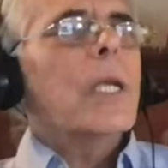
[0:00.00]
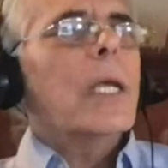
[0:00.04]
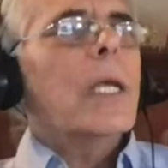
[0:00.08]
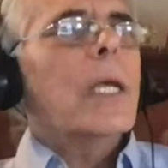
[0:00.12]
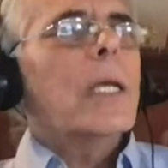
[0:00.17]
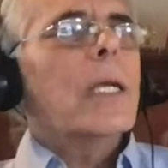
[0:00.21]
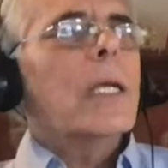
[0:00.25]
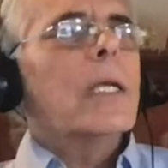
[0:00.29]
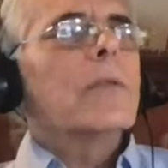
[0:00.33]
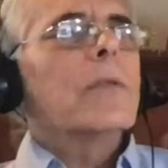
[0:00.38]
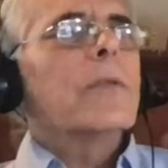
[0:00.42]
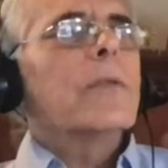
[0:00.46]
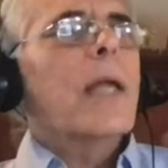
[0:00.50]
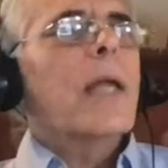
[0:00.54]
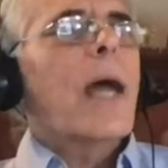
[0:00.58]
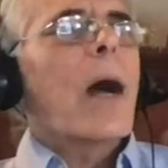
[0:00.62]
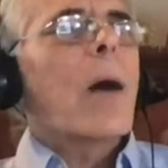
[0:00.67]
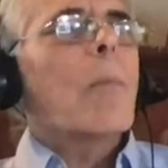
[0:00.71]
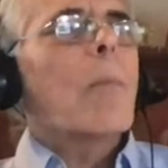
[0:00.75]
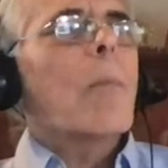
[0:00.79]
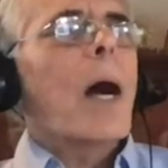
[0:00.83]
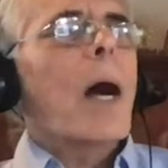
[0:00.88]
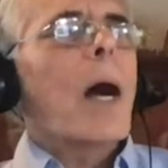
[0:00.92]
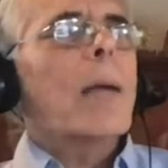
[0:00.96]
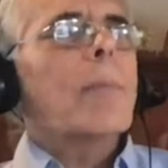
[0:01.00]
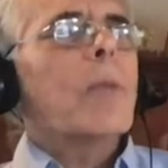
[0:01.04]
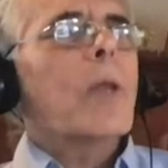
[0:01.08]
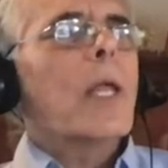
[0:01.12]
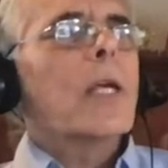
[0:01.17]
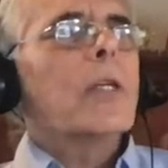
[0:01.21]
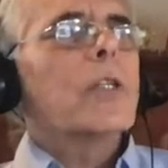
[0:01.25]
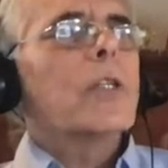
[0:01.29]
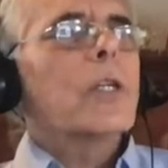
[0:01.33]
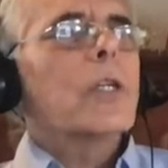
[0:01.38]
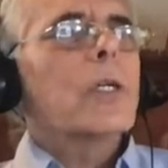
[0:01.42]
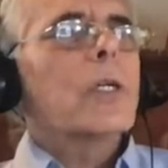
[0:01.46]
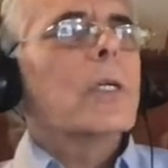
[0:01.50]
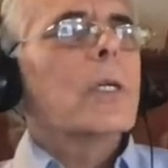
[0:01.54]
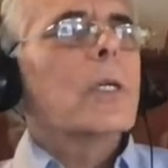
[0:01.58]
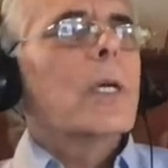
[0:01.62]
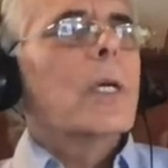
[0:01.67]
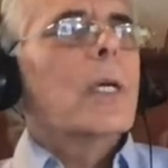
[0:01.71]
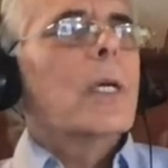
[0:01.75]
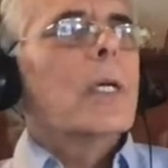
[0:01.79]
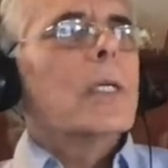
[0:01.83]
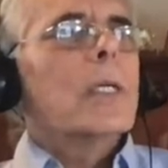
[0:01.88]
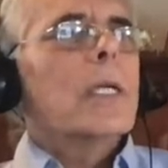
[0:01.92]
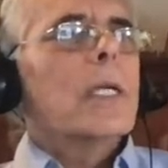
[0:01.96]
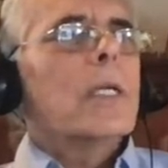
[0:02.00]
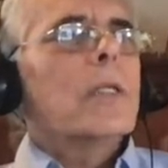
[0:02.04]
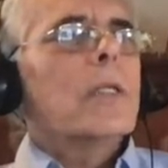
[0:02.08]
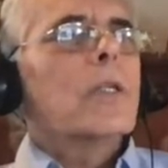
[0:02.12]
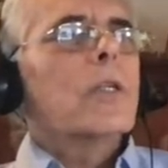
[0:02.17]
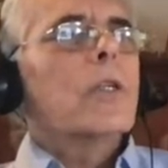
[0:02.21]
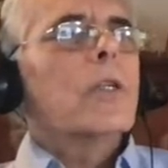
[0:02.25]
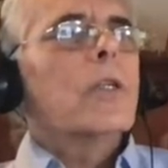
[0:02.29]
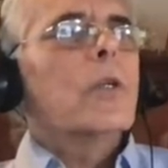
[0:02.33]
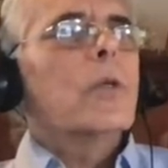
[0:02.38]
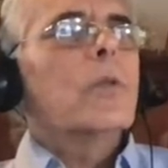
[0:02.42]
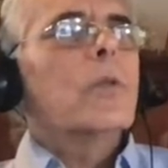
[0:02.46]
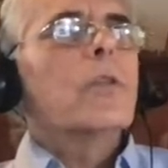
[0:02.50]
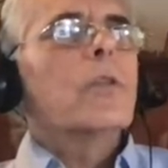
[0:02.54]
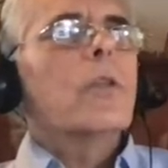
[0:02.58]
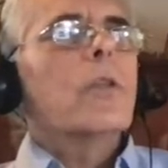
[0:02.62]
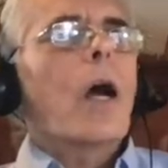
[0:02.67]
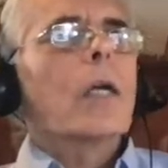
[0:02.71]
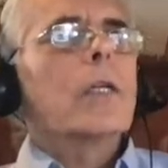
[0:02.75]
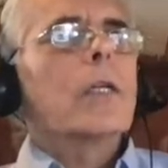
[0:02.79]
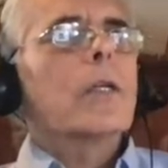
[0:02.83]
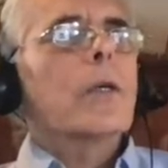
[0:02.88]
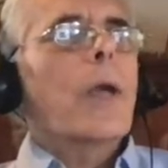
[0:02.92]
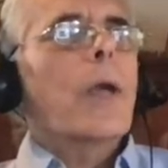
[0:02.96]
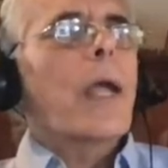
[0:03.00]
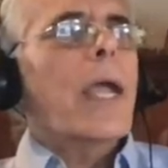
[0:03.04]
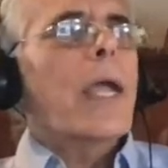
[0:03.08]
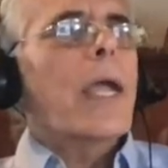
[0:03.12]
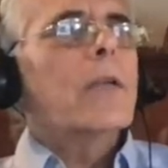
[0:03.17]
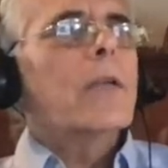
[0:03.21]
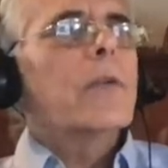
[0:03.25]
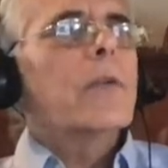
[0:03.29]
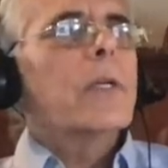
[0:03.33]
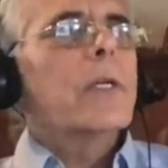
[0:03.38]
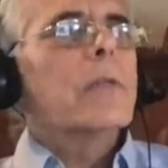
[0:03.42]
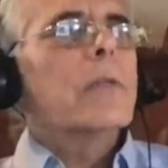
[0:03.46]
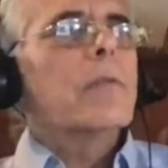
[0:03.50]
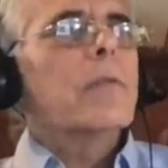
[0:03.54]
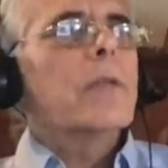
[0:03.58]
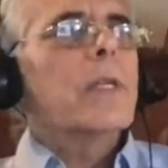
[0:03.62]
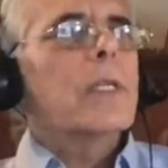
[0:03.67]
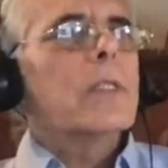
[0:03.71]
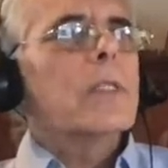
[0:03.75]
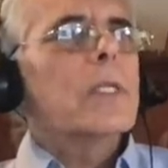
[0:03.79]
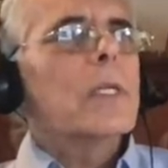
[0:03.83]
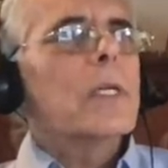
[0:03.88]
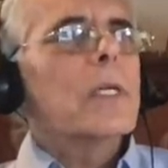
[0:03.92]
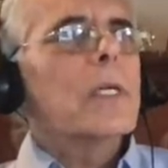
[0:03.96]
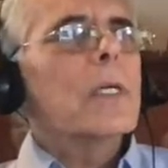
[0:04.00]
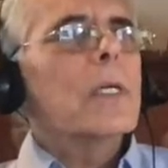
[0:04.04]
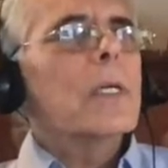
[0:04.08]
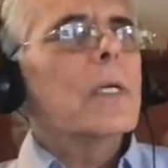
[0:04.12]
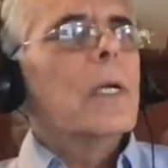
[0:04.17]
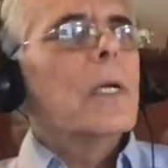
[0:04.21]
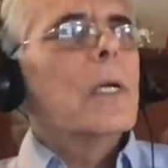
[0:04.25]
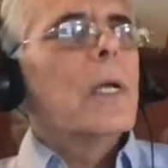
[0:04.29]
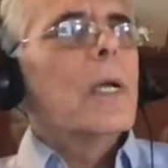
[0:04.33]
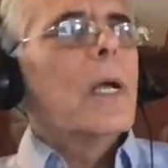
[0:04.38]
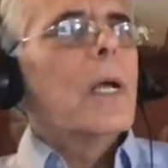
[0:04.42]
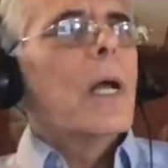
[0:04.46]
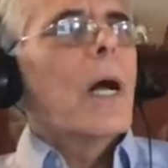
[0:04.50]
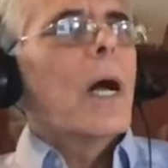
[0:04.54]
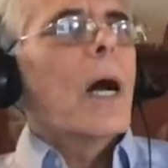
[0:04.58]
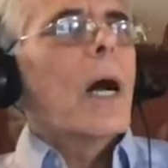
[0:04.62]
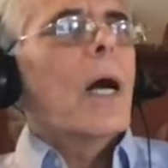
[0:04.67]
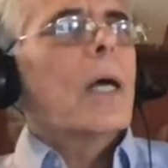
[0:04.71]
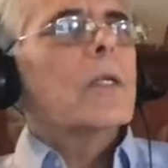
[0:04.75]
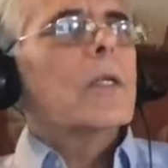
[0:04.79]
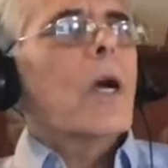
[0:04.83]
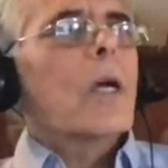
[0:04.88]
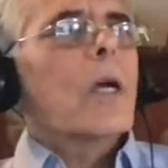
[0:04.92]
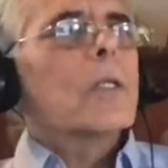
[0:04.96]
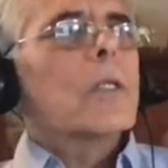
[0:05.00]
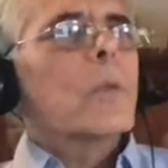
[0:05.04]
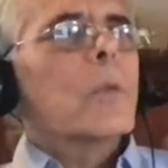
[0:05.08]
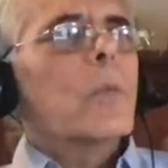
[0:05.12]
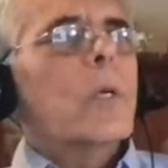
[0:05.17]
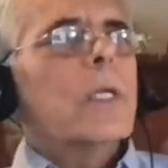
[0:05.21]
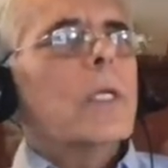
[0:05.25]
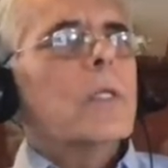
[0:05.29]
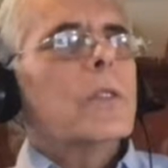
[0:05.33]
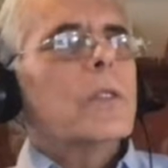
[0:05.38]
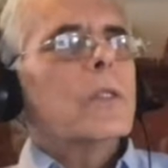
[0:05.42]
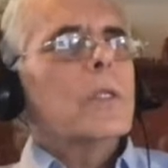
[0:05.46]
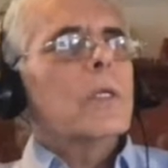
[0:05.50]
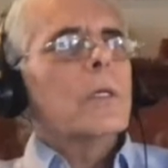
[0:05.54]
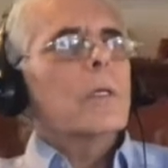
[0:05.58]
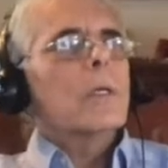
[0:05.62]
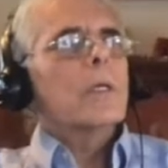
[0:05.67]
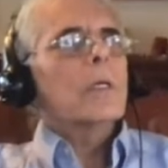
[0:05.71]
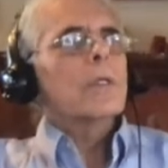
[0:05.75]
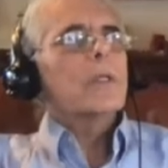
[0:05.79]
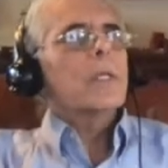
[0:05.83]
and it's now my pleasure to introduce Dr. Adrian Wiesner. Dr. Wiesner is